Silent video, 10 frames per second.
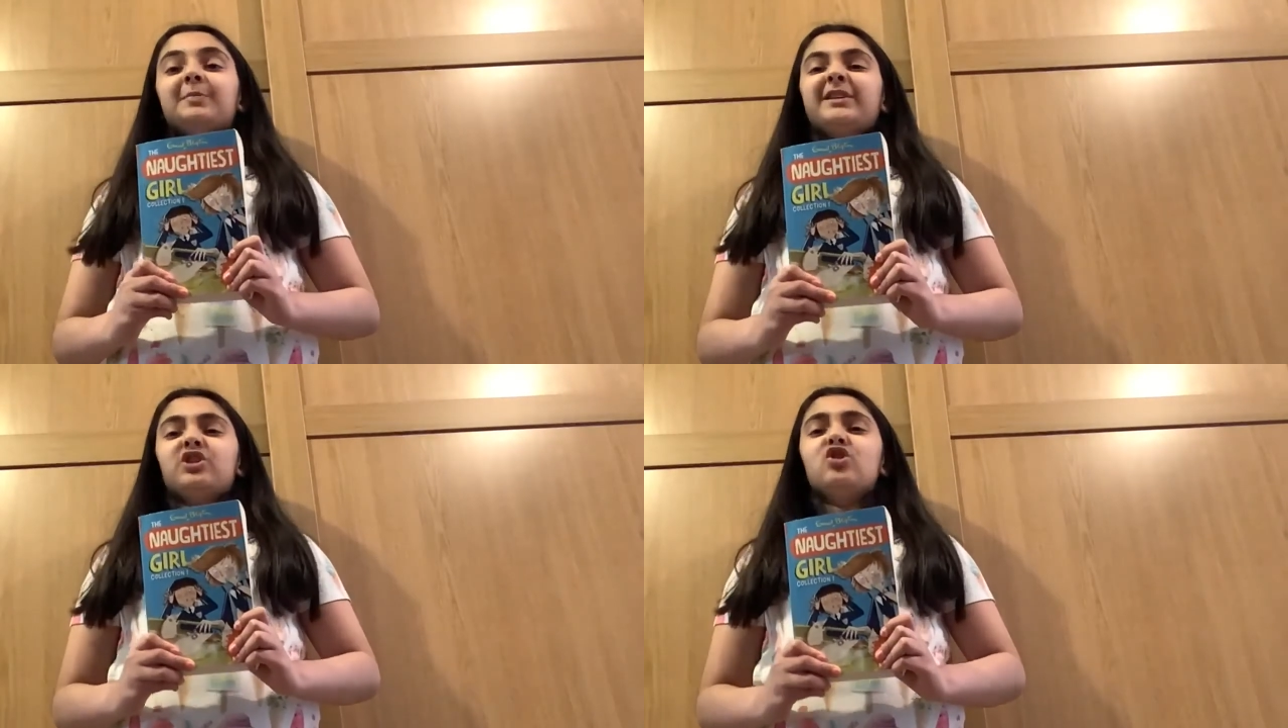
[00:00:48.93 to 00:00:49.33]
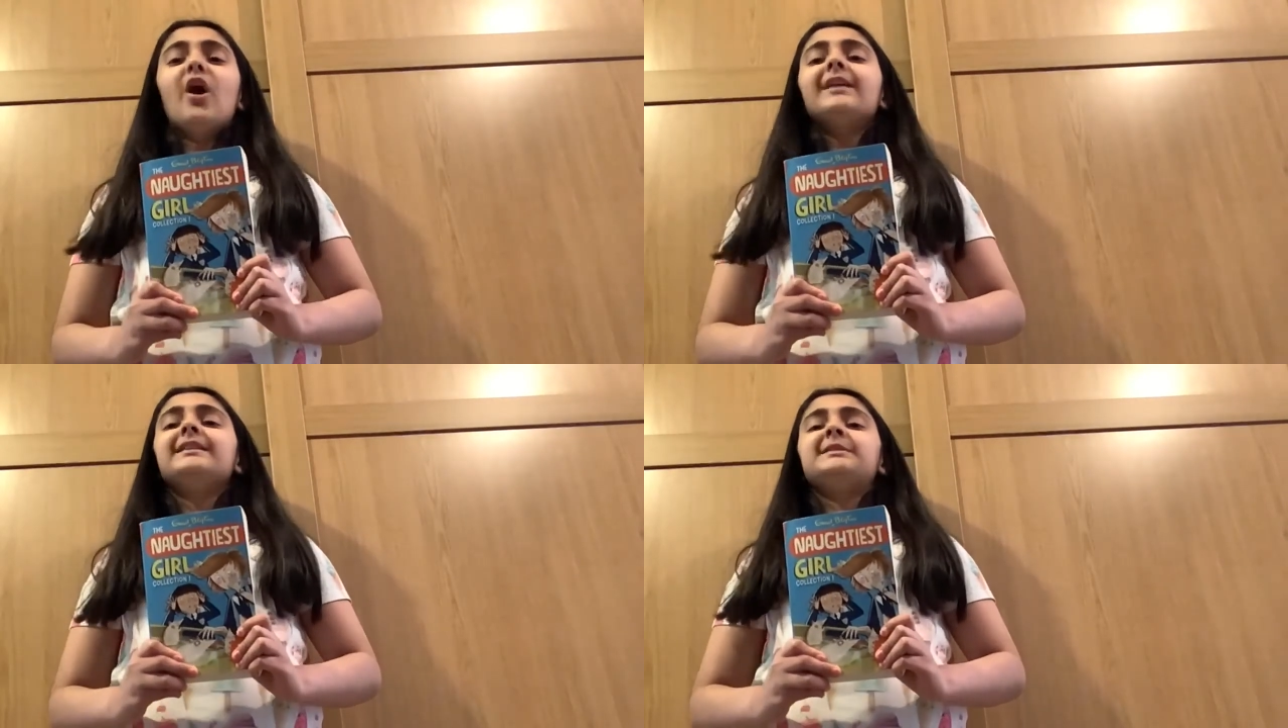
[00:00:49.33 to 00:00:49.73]
be the
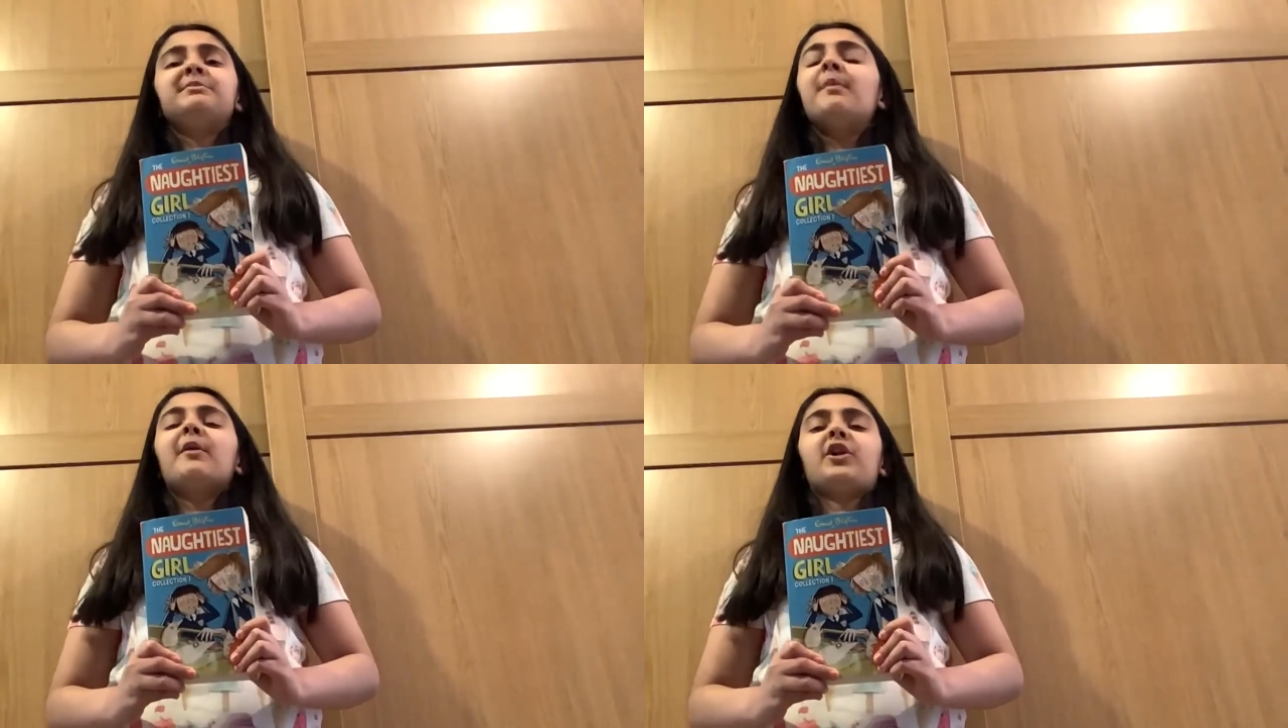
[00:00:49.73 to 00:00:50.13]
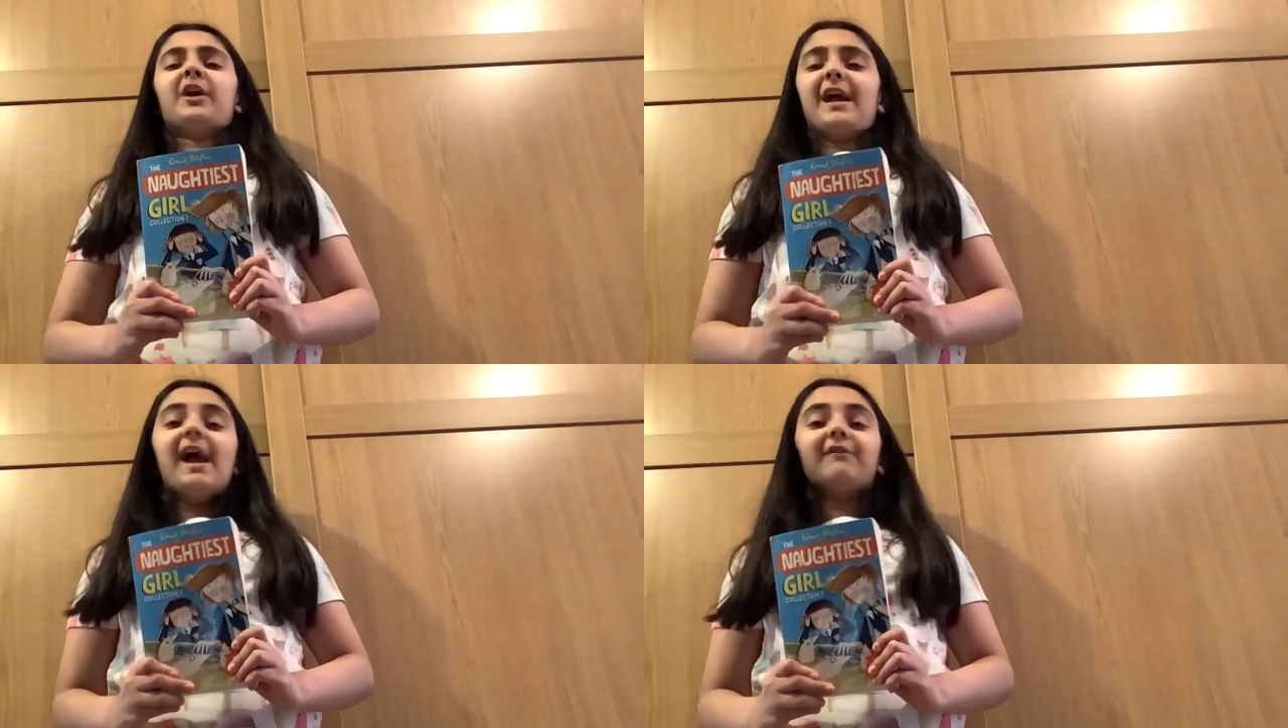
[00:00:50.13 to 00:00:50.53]
naughtiest pupil there
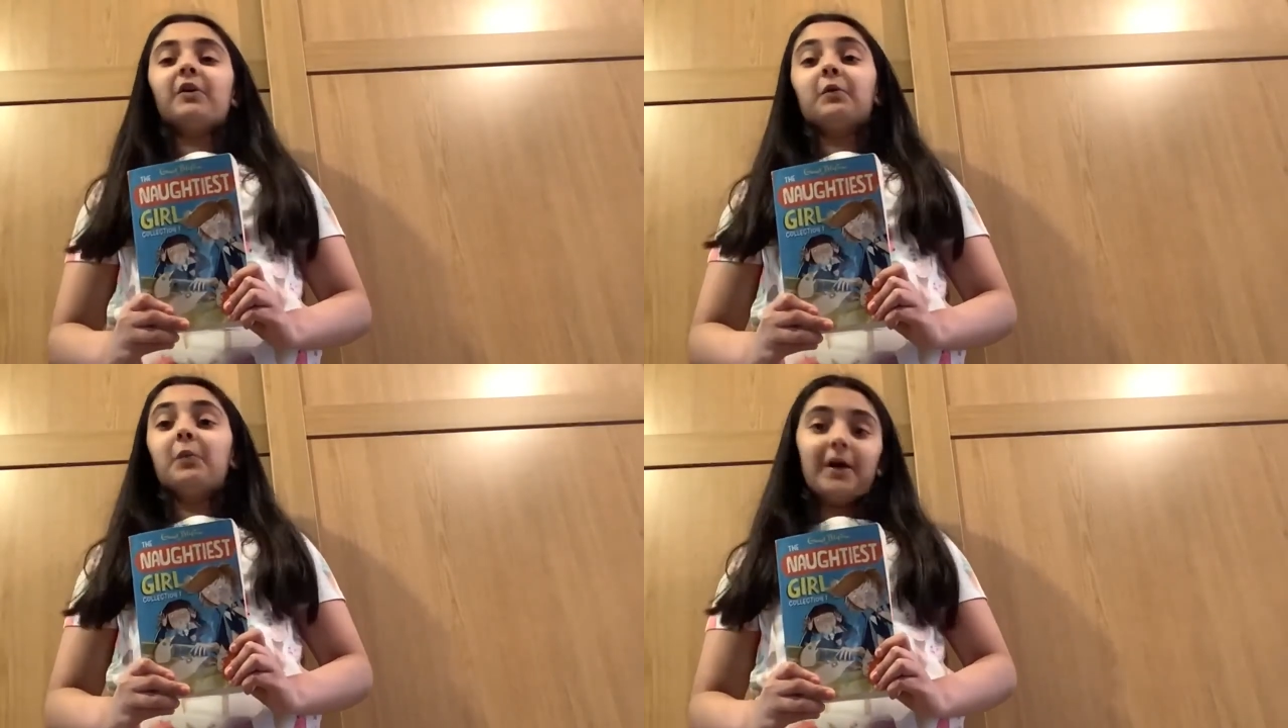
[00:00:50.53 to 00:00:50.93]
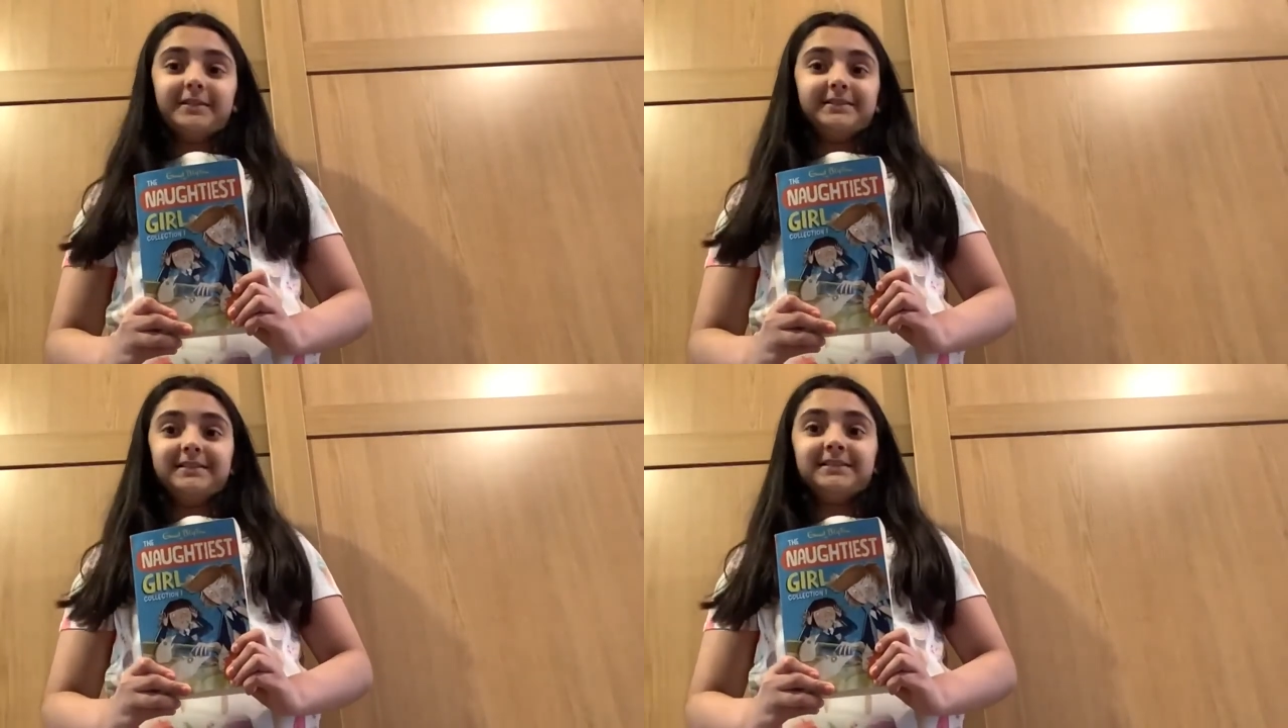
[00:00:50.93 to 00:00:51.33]
ever
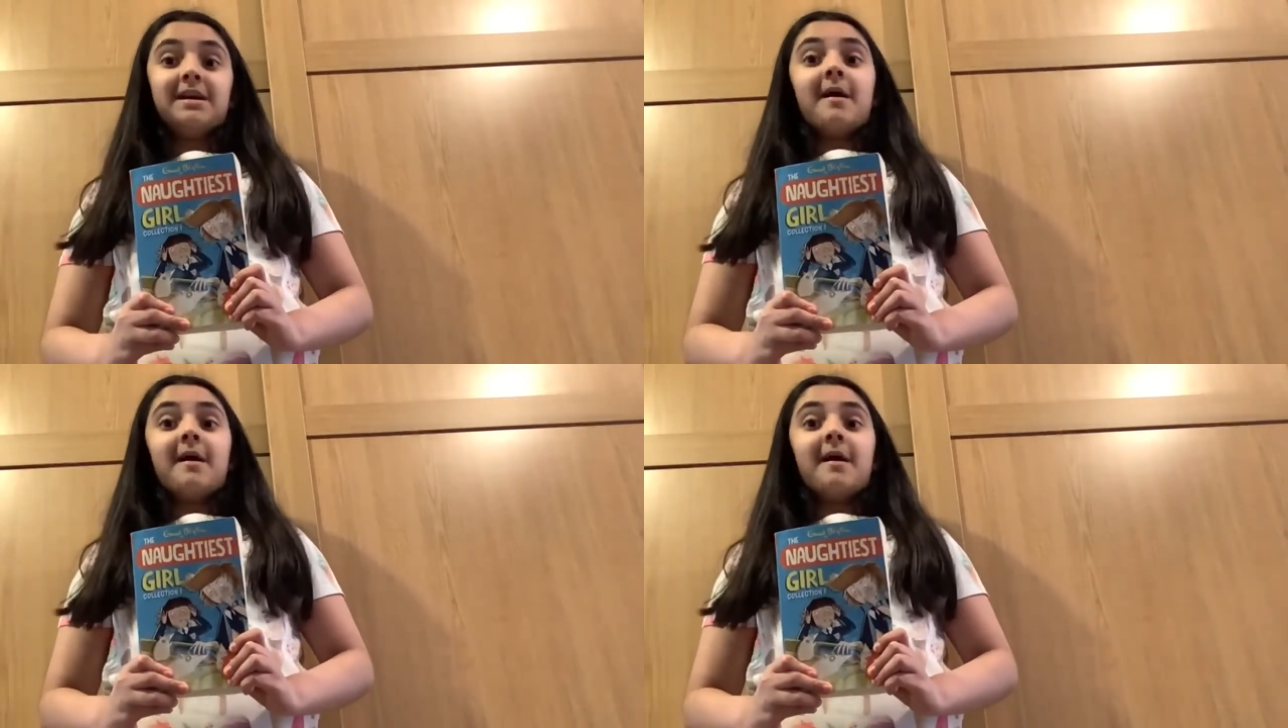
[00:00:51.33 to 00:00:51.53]
was,